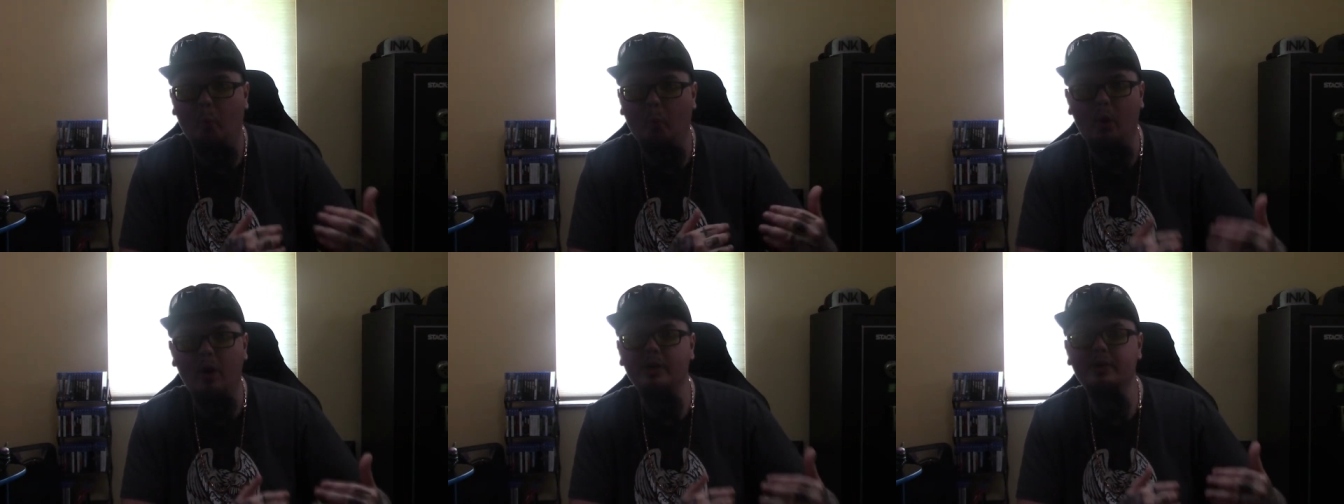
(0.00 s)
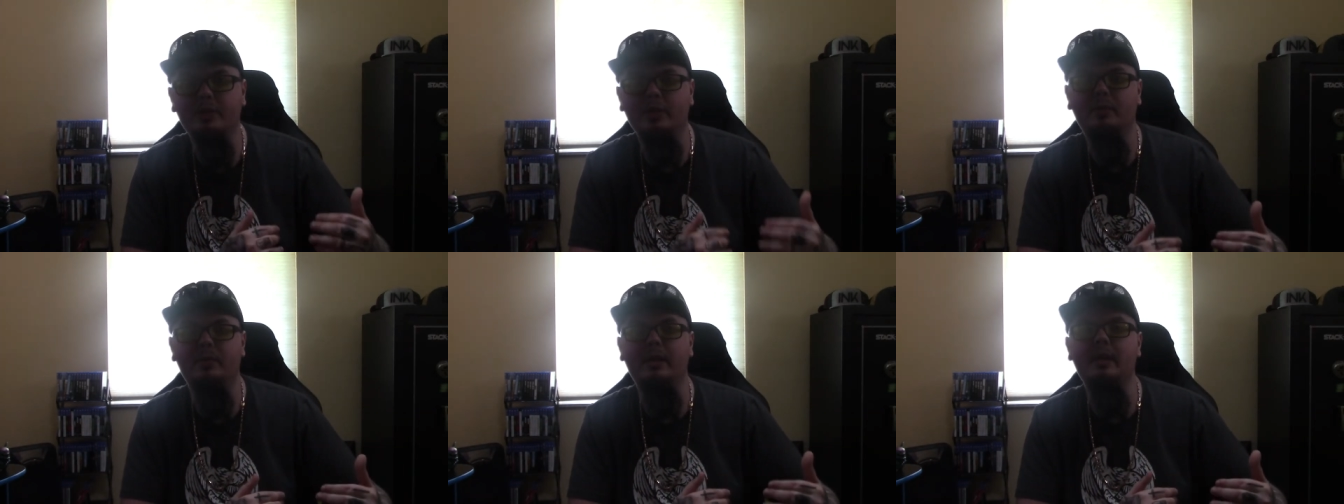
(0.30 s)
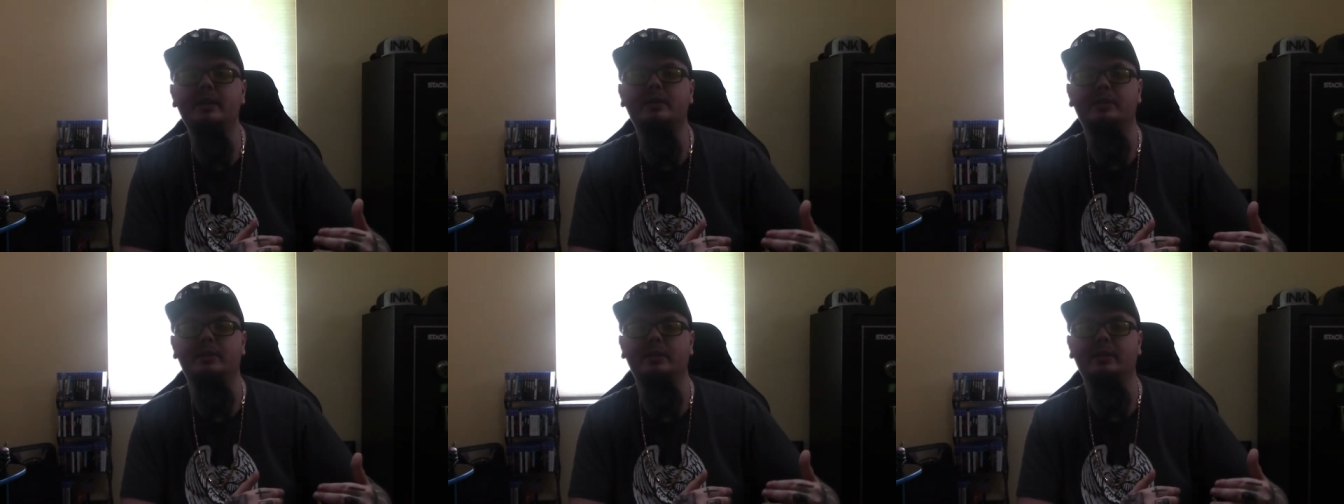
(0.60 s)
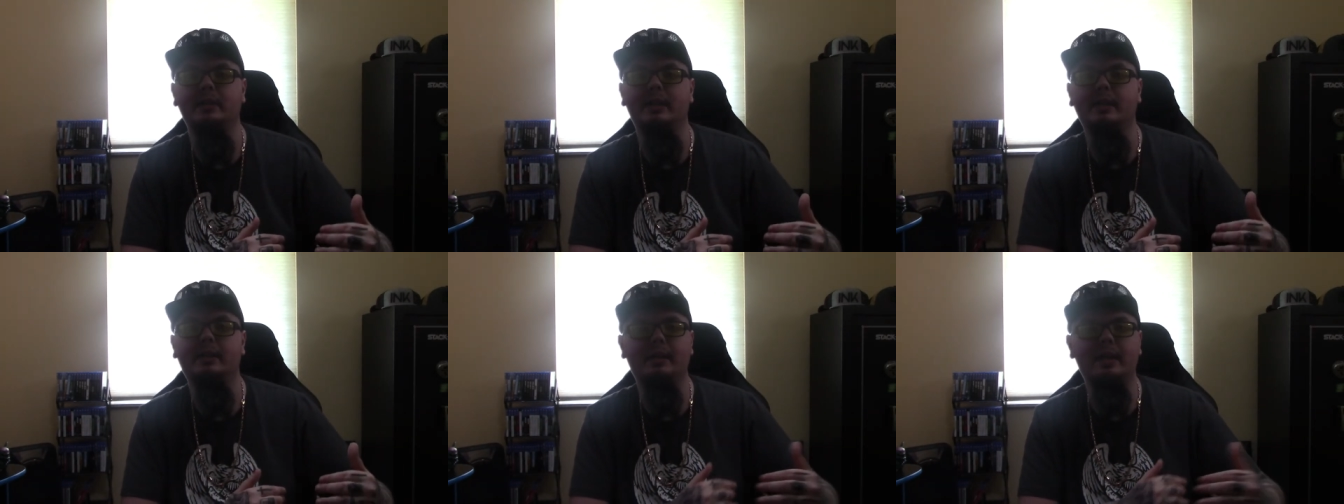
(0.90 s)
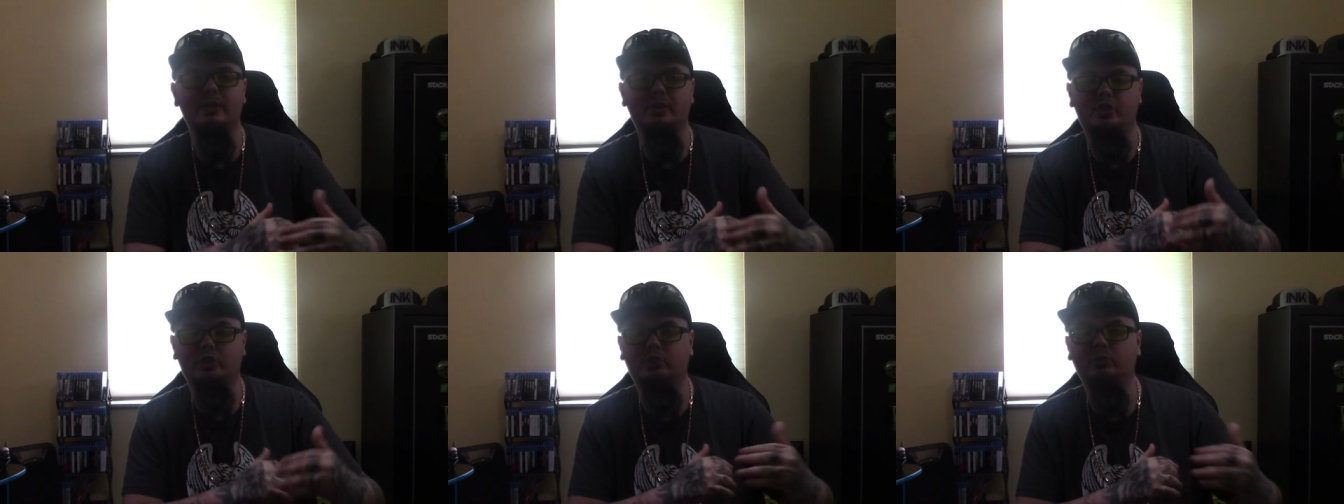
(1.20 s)
one donation in the
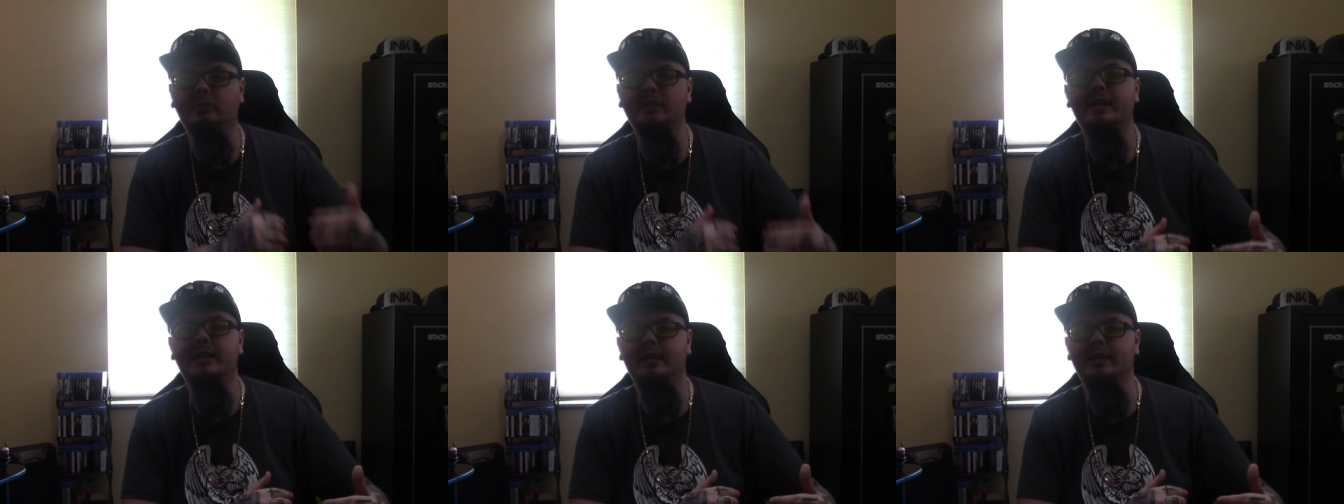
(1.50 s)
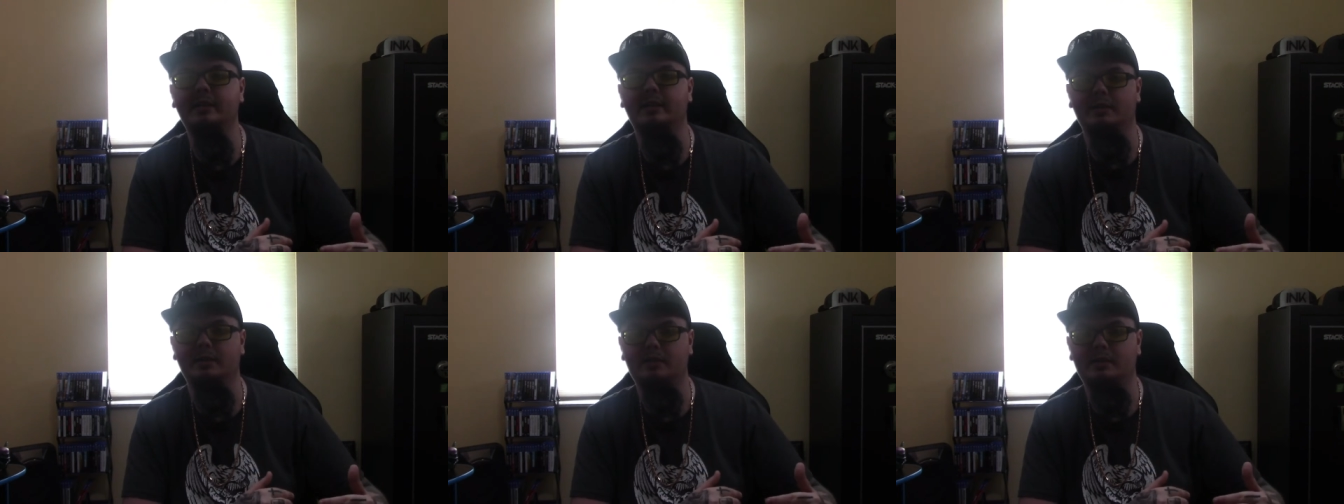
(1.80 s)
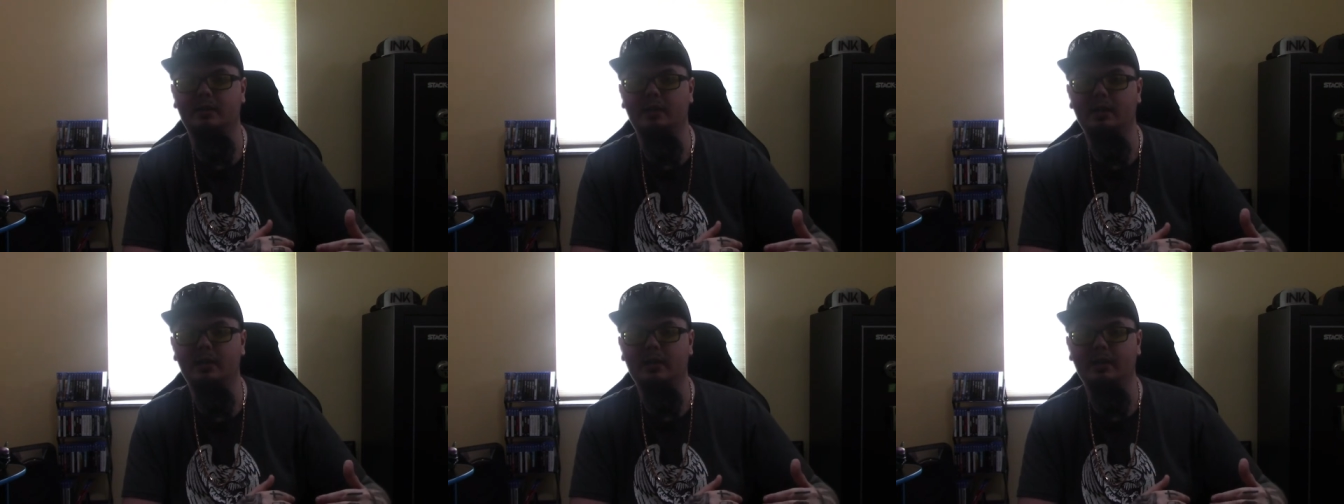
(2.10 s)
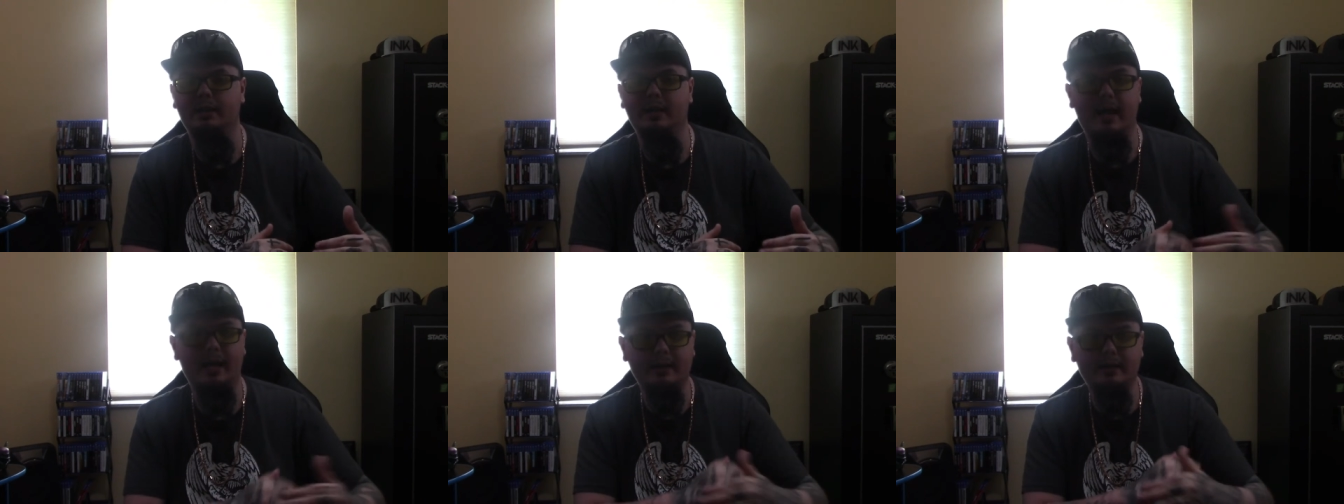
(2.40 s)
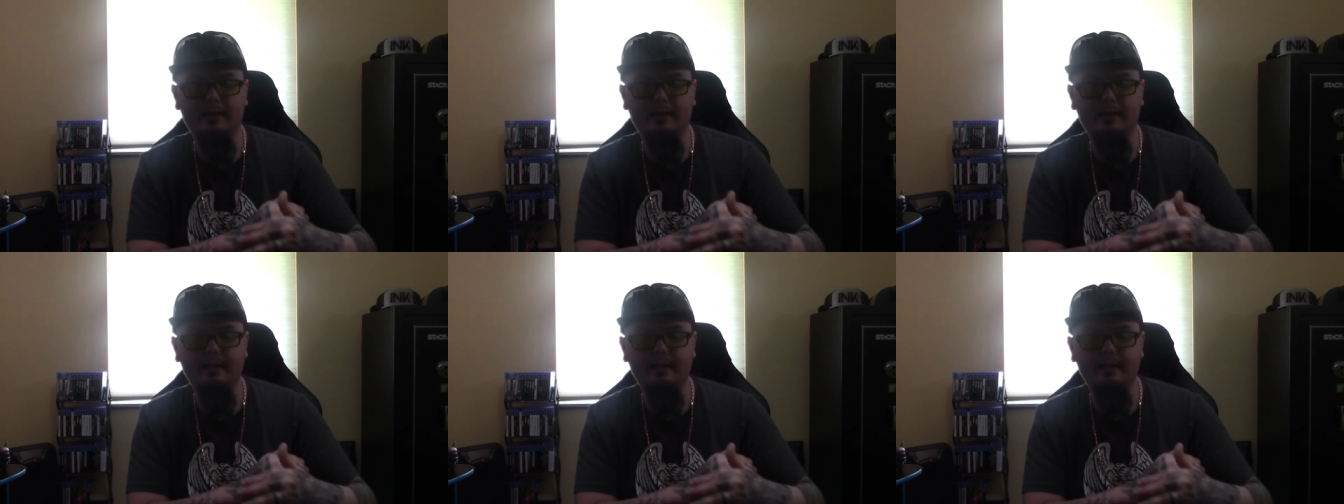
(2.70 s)
last three years, not